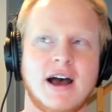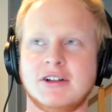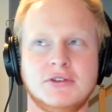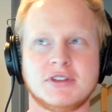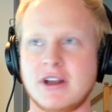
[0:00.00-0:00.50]

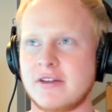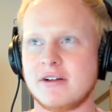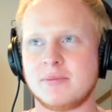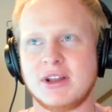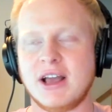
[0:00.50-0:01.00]
I'll use
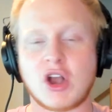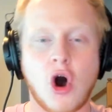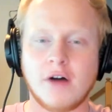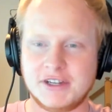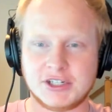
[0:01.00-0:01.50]
a
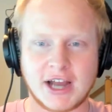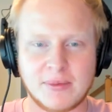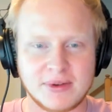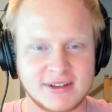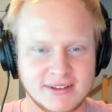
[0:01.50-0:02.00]
coffee
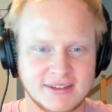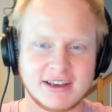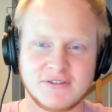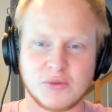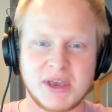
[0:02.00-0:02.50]
shop.
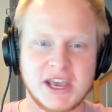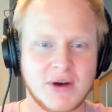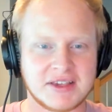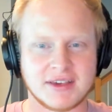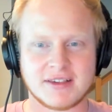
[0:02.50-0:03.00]
If your
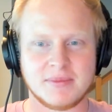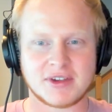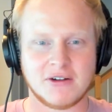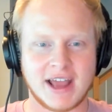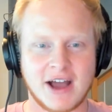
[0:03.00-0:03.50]
POS
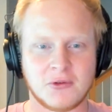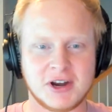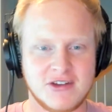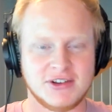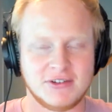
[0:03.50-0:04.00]
systems go down,
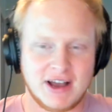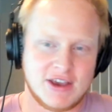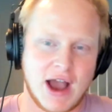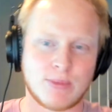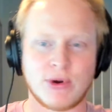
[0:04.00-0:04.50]
what do?
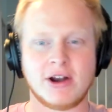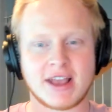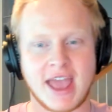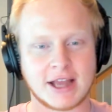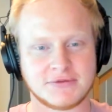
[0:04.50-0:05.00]
You operate
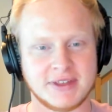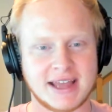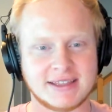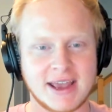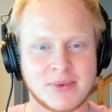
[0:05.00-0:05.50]
on cash for
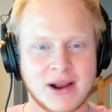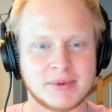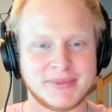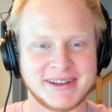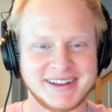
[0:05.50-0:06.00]
that day,
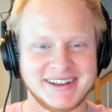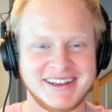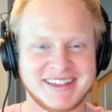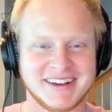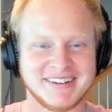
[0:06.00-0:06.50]
probably.
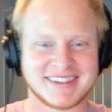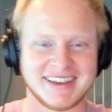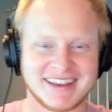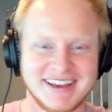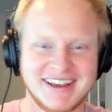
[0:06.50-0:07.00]
So it's
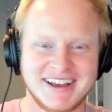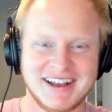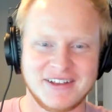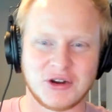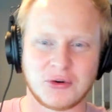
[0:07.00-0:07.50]
like
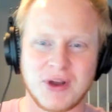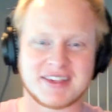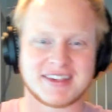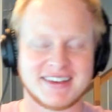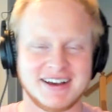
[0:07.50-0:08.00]
the
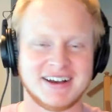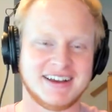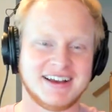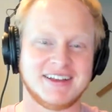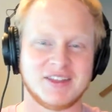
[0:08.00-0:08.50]
risk,
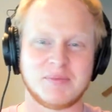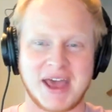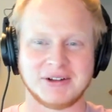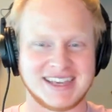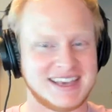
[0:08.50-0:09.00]
the
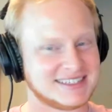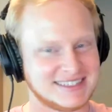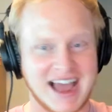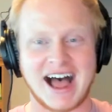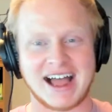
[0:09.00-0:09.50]
penalty is
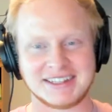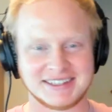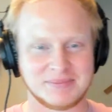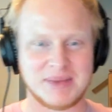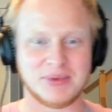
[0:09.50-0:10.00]
not
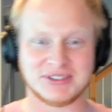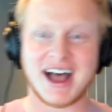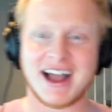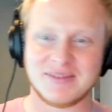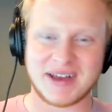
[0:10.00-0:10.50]
people
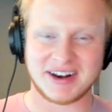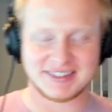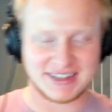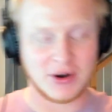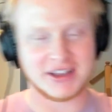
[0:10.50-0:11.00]
die. The
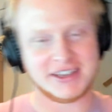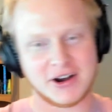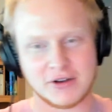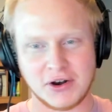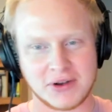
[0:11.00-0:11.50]
penalty, well,
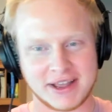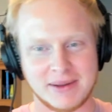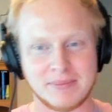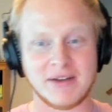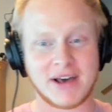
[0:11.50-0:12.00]
if
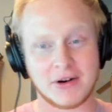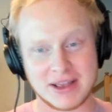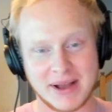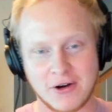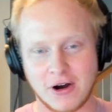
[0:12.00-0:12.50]
I don't
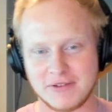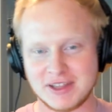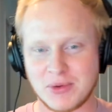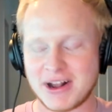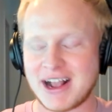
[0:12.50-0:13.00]
get my coffee
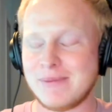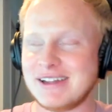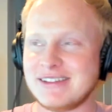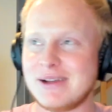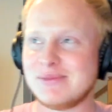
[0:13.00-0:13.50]
in the morning,
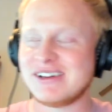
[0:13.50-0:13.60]
I die.